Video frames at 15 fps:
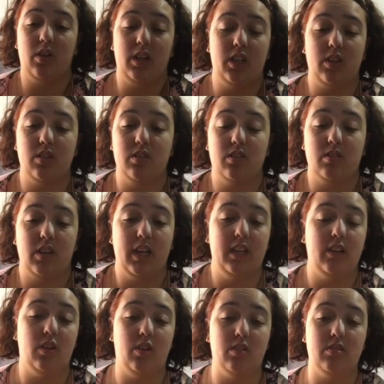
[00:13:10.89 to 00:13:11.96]
You can
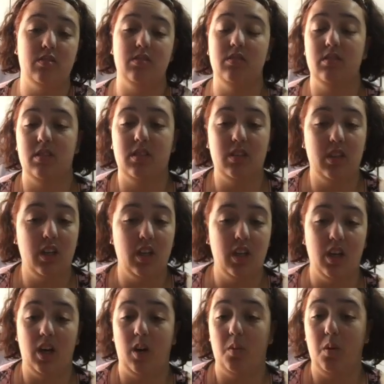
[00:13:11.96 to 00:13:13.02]
create it on
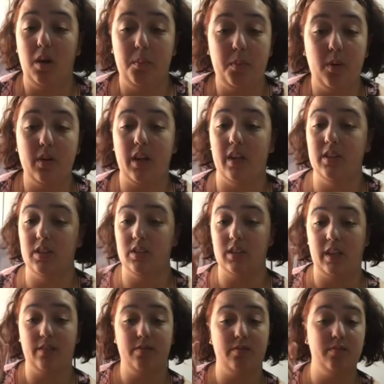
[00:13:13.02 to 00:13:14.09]
a whiteboard and
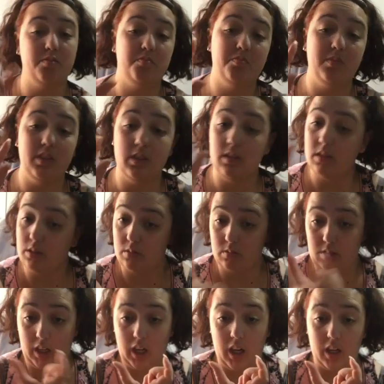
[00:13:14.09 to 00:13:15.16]
just have
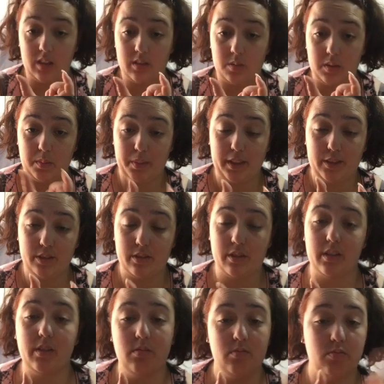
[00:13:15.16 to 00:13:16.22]
little cards with the pictures
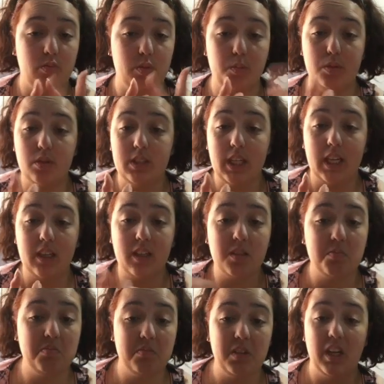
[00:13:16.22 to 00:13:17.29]
on it with blue
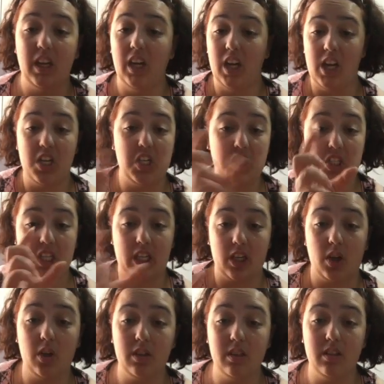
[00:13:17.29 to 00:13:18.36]
tack and just stick
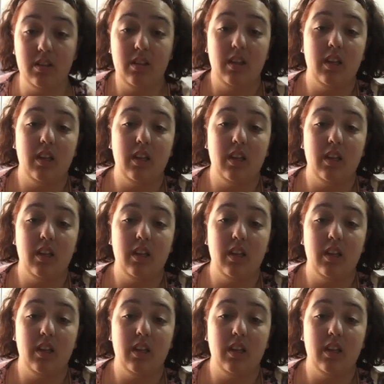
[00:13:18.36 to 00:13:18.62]
it on.